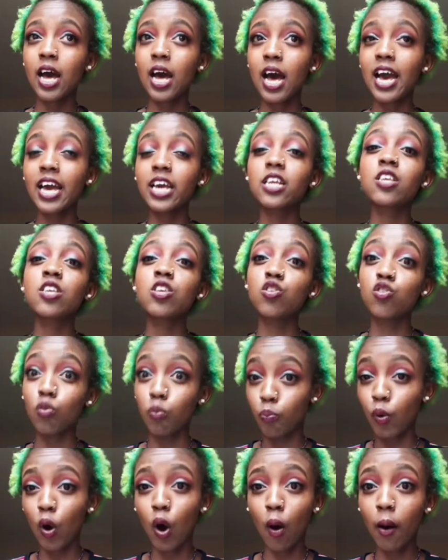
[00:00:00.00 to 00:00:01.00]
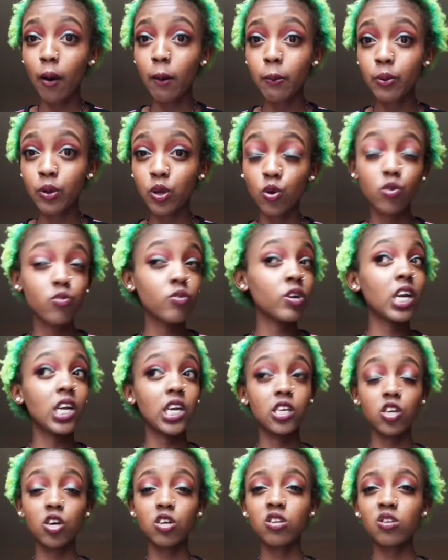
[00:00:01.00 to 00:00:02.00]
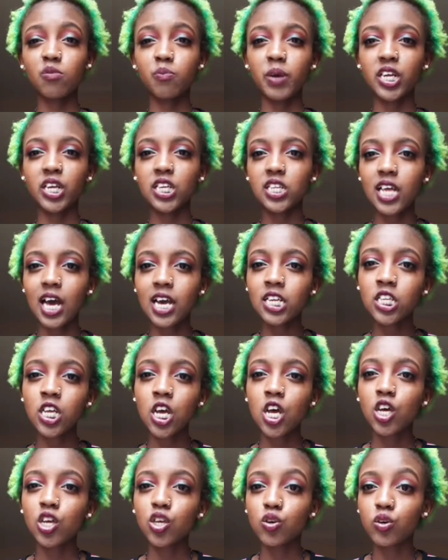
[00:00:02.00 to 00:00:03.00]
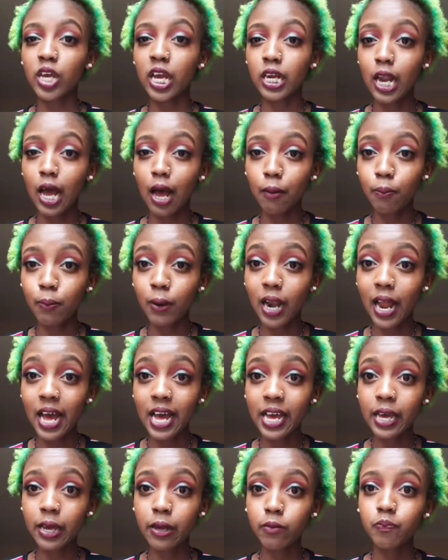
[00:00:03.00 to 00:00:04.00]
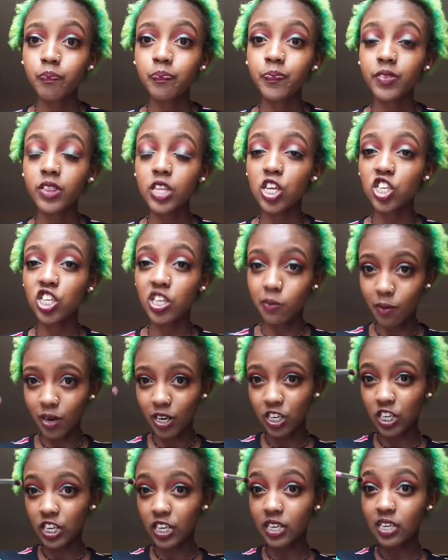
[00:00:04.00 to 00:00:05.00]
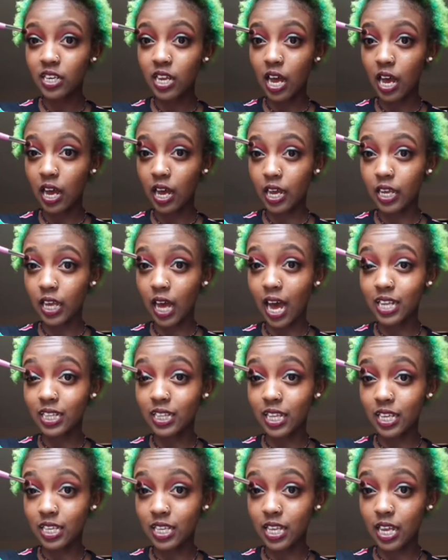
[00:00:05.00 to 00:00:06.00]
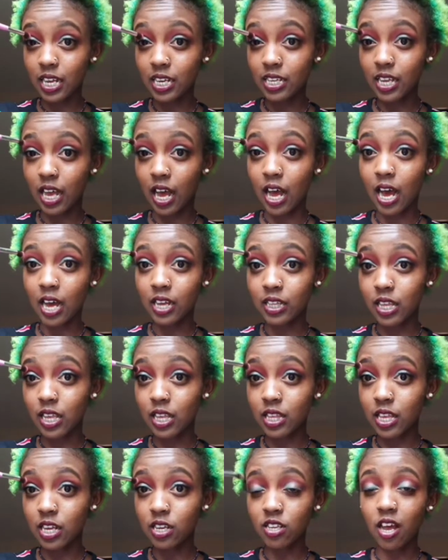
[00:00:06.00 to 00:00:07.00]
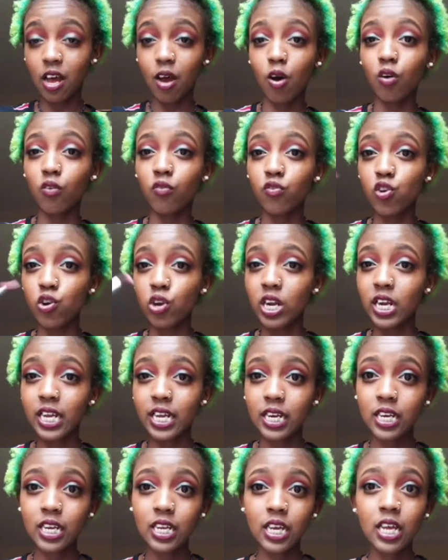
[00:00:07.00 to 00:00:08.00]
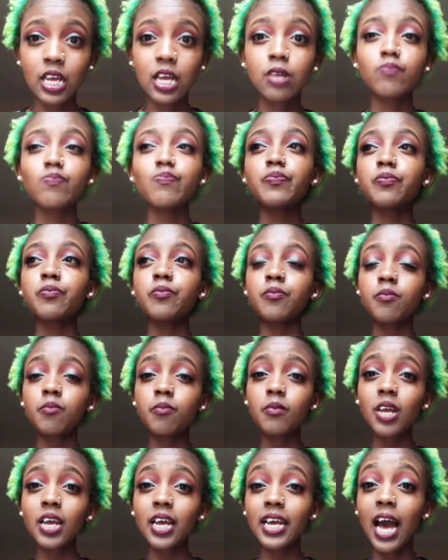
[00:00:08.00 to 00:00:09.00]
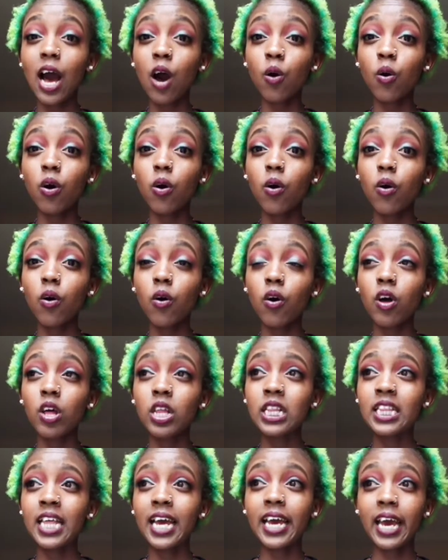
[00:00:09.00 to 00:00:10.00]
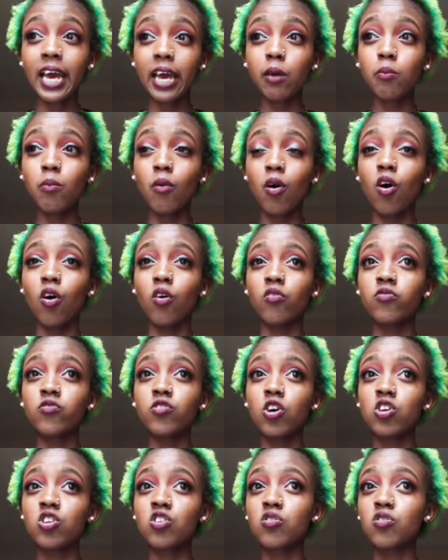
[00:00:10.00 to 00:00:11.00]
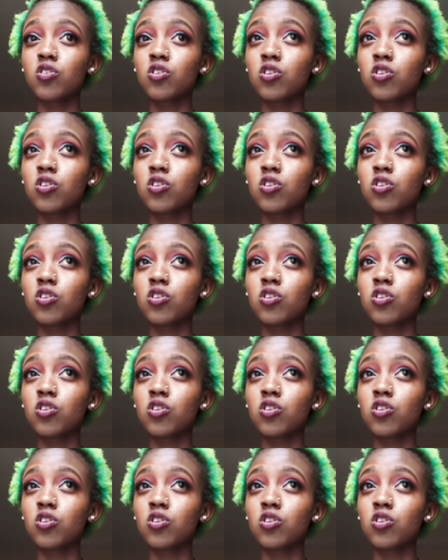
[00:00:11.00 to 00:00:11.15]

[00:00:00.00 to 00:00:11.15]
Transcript: eyes to pop you really don't mind that you can apply the shimmer shade at the center, at the center of your lead. Yeah, the aim of not